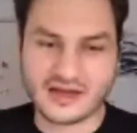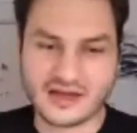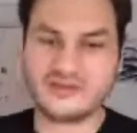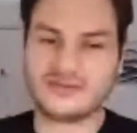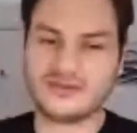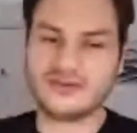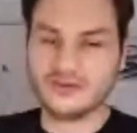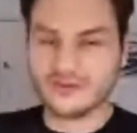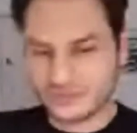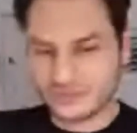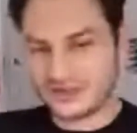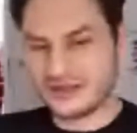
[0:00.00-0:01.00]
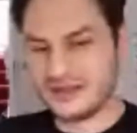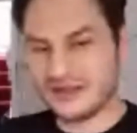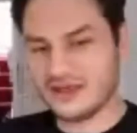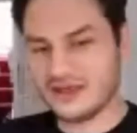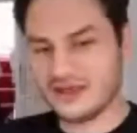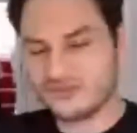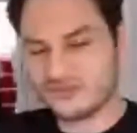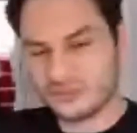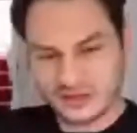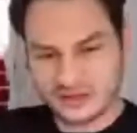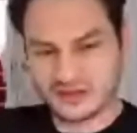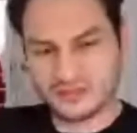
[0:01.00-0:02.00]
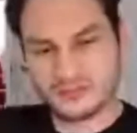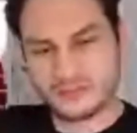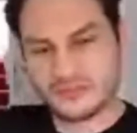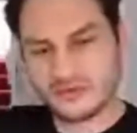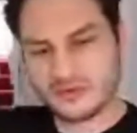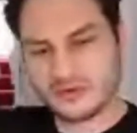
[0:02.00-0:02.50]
And ultimately, if we can,